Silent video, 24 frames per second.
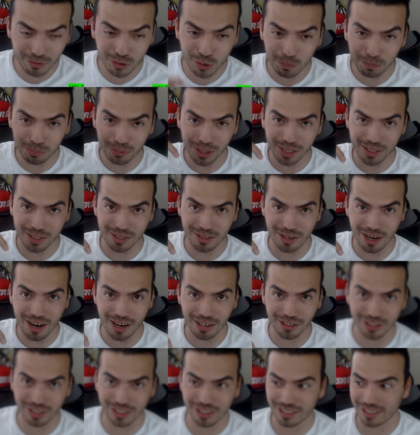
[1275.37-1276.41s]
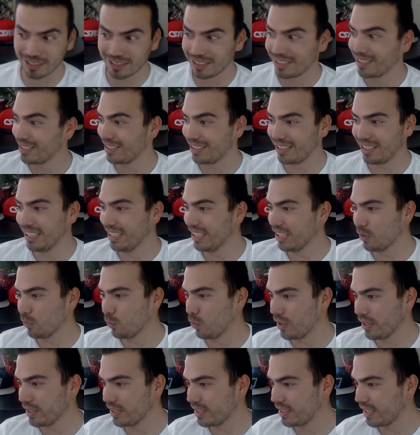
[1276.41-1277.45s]
to press launch. Tier
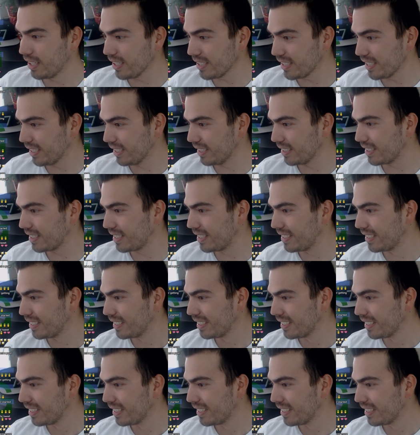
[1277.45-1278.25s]
1 doesn't.